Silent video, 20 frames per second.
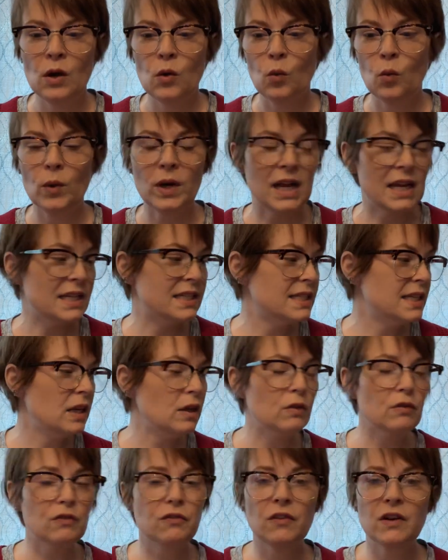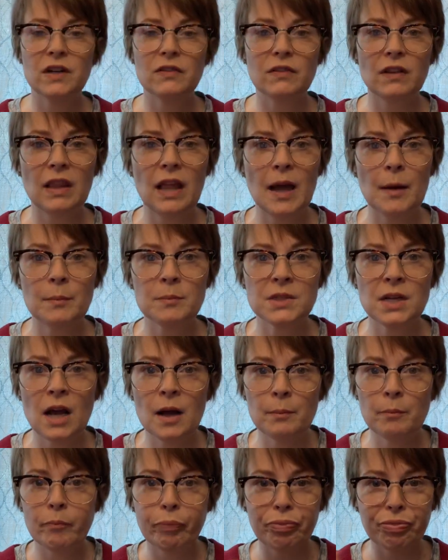When I sit in front of a
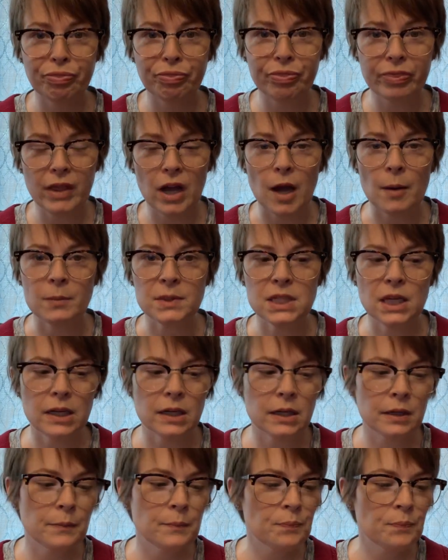laptop, I'm a dud.